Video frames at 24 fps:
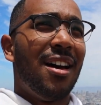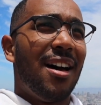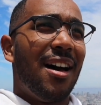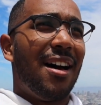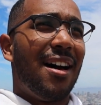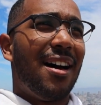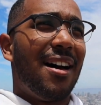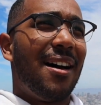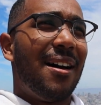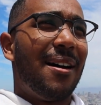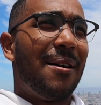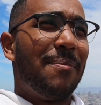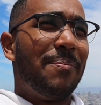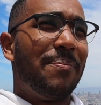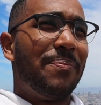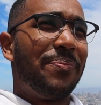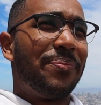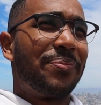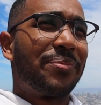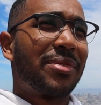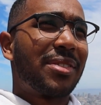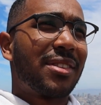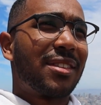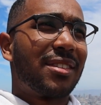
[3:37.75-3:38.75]

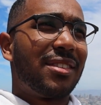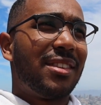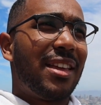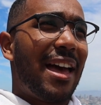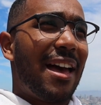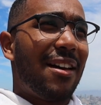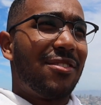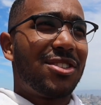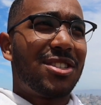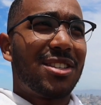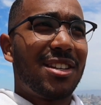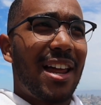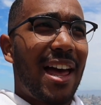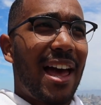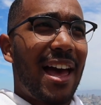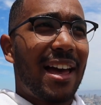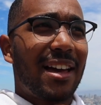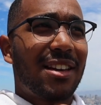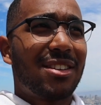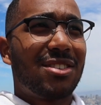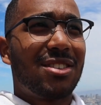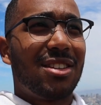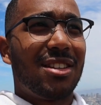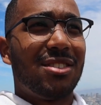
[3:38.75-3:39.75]
They have
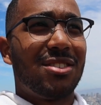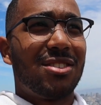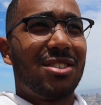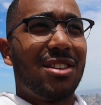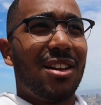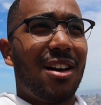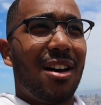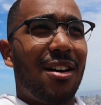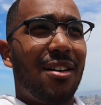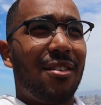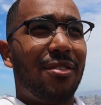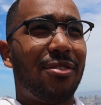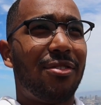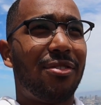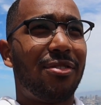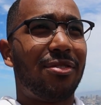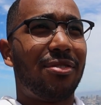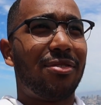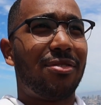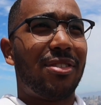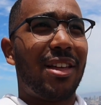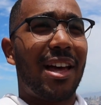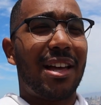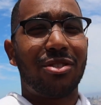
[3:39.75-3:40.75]
snacks and
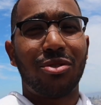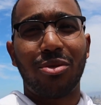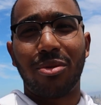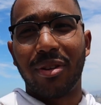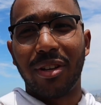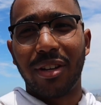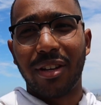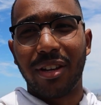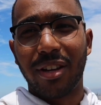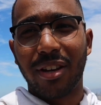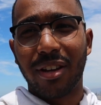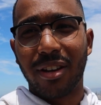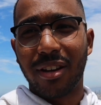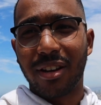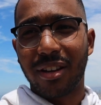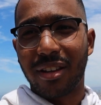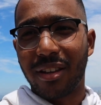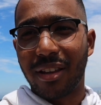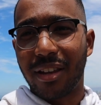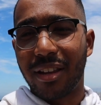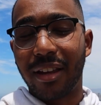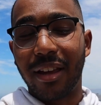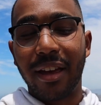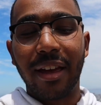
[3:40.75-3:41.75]
stuff. That's really good.
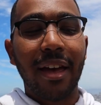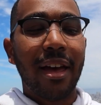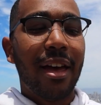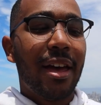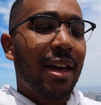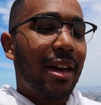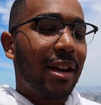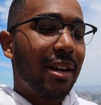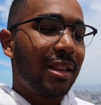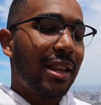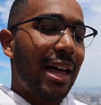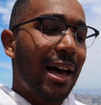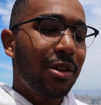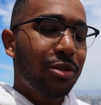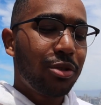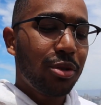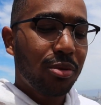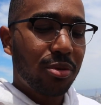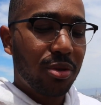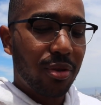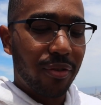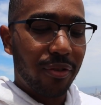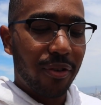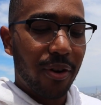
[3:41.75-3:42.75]
It allows
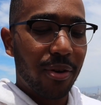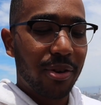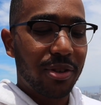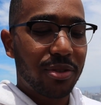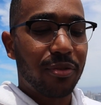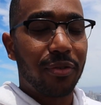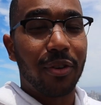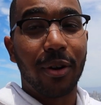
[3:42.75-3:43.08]
you to focus.